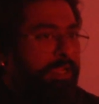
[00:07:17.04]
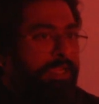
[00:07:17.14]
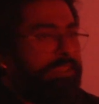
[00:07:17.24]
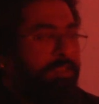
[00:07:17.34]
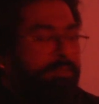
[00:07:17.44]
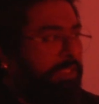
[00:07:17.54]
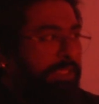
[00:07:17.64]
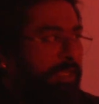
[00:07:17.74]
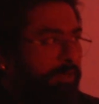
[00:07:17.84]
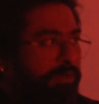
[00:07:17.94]
something
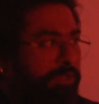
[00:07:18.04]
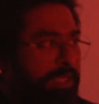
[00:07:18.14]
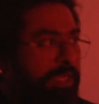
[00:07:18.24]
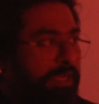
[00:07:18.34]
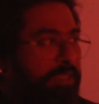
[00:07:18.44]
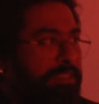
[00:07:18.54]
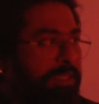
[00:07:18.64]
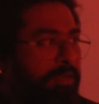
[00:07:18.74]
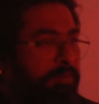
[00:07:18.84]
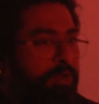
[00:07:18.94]
that I don't really
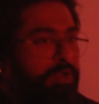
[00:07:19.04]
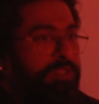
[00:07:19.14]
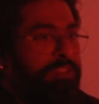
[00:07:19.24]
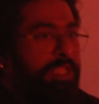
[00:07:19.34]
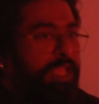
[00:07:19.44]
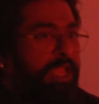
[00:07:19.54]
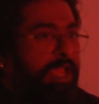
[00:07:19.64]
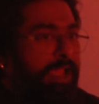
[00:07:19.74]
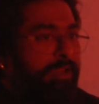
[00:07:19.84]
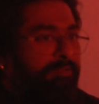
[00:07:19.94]
understand, because
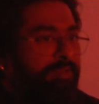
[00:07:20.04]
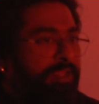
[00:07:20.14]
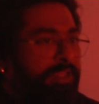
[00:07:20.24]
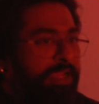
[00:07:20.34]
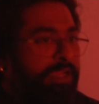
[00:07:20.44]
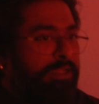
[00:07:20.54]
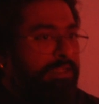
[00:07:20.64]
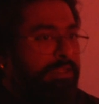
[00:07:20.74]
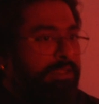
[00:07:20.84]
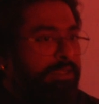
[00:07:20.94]
I feel that
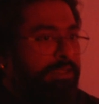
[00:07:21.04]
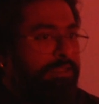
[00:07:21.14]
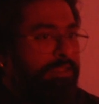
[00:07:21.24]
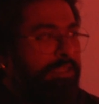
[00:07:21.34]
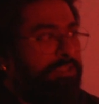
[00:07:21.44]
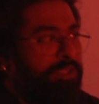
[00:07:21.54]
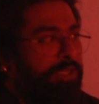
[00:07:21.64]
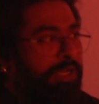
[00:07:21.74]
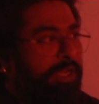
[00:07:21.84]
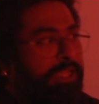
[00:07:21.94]
the
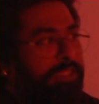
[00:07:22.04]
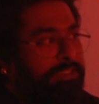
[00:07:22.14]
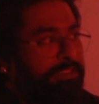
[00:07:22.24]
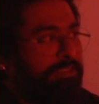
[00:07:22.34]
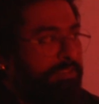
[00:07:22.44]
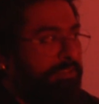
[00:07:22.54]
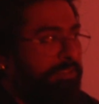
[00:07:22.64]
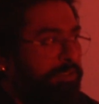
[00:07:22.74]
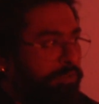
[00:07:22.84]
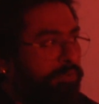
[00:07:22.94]
digital is
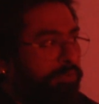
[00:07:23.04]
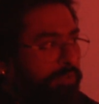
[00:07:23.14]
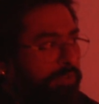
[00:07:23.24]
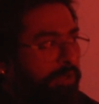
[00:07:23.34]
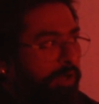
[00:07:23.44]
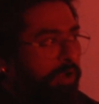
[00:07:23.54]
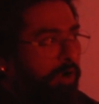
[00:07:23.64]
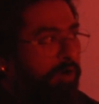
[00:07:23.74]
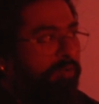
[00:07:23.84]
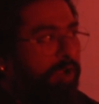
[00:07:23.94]
the tool
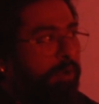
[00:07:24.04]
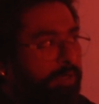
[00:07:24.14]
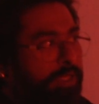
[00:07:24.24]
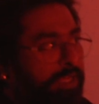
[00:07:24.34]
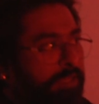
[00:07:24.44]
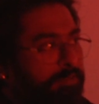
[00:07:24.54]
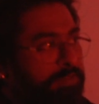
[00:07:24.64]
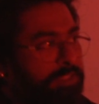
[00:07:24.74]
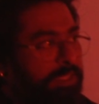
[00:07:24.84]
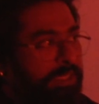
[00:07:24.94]
of our times.
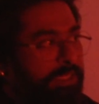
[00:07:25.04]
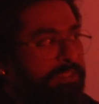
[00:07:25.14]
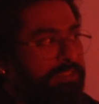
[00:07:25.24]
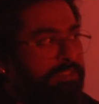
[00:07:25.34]
It is,